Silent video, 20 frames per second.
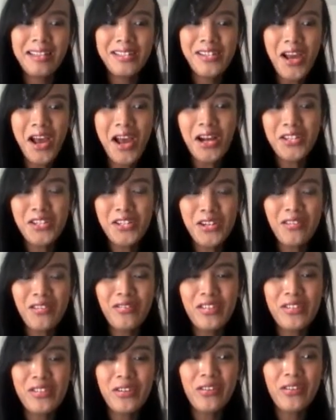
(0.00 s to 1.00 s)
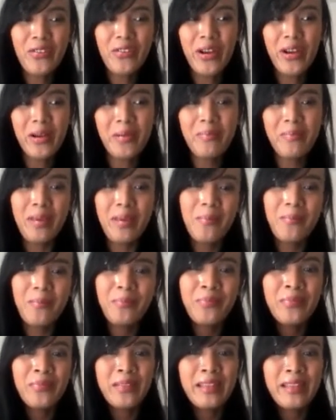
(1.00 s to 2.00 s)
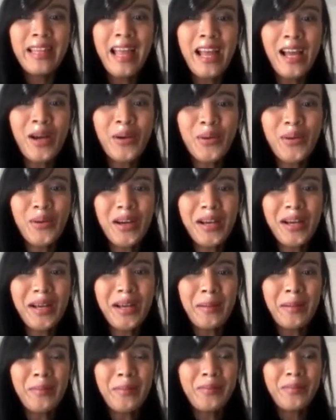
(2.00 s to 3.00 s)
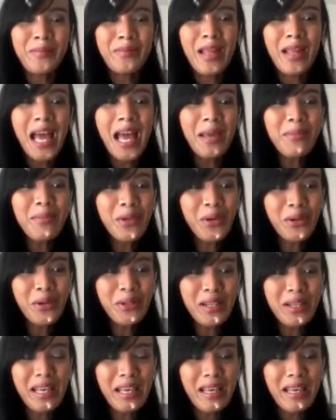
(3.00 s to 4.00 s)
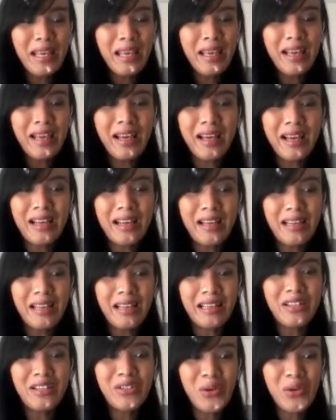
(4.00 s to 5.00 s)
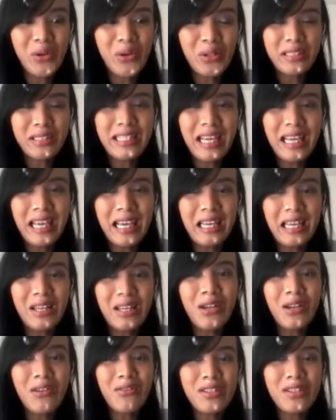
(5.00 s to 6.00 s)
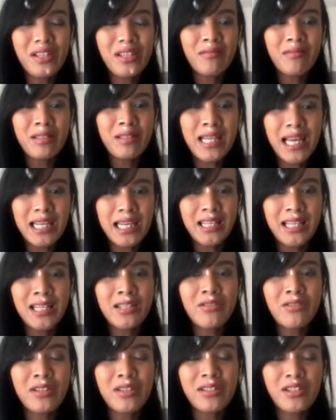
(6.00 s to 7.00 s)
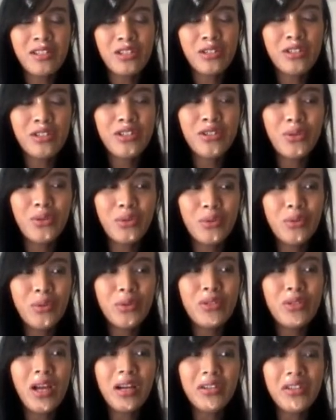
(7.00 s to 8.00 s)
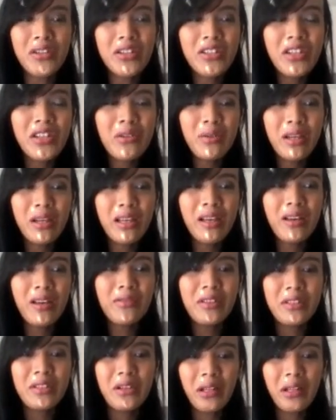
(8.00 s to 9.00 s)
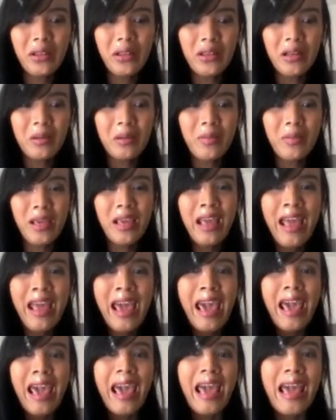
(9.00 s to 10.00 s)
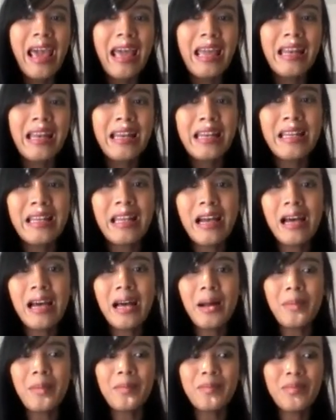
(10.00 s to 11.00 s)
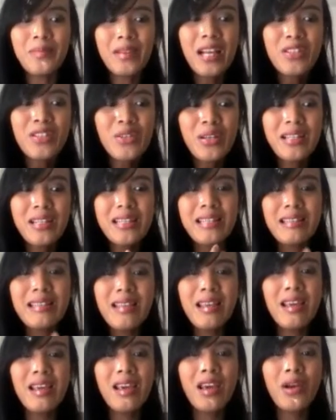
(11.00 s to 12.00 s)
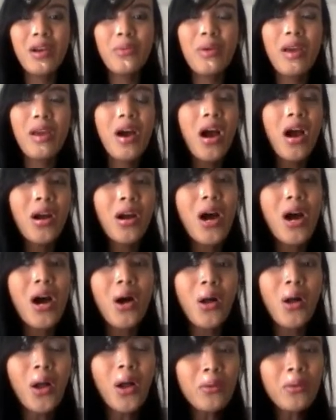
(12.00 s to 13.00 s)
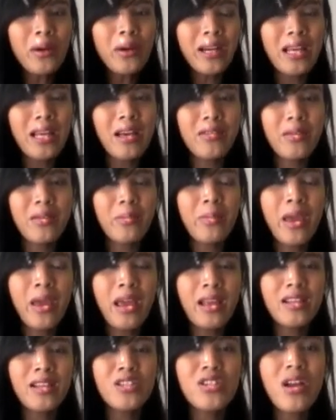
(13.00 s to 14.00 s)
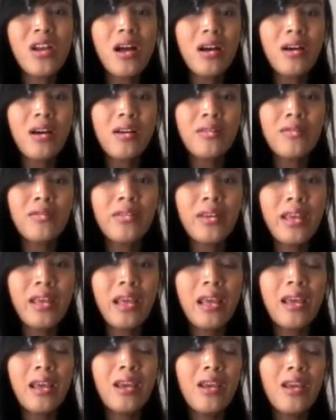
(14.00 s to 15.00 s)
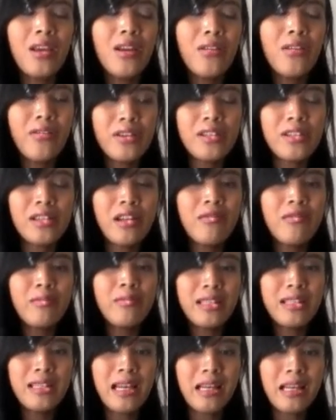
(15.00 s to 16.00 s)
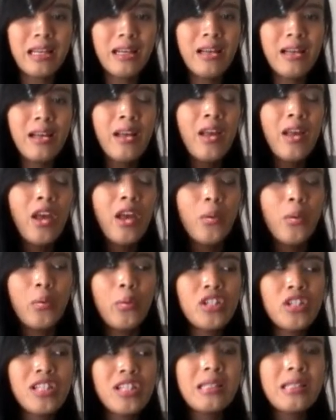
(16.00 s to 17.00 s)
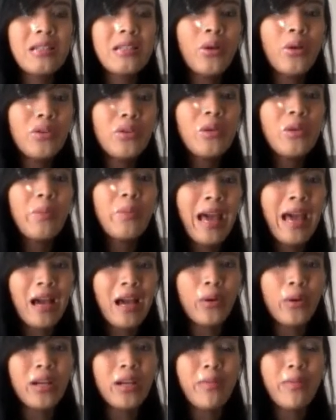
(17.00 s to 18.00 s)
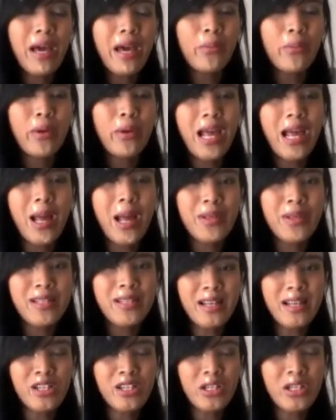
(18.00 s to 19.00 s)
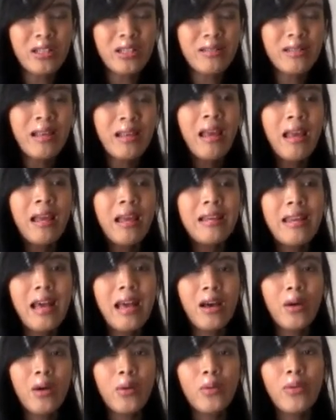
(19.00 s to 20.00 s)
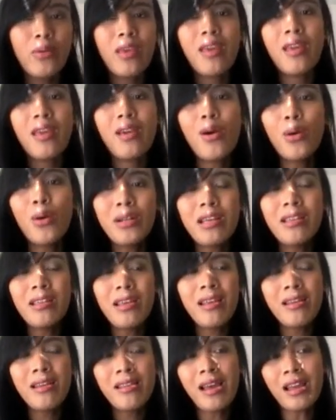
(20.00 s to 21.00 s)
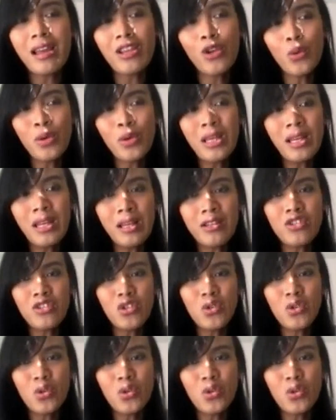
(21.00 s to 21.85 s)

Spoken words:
doctor of physical therapy. Now, I'm currently enrolled in University of Montana, transition to doctorate degree of physical therapy. And as you can see here, we are already on the page of the University of Montana, which is also powered by Rehab Essentials. Now, the only thing that you needed to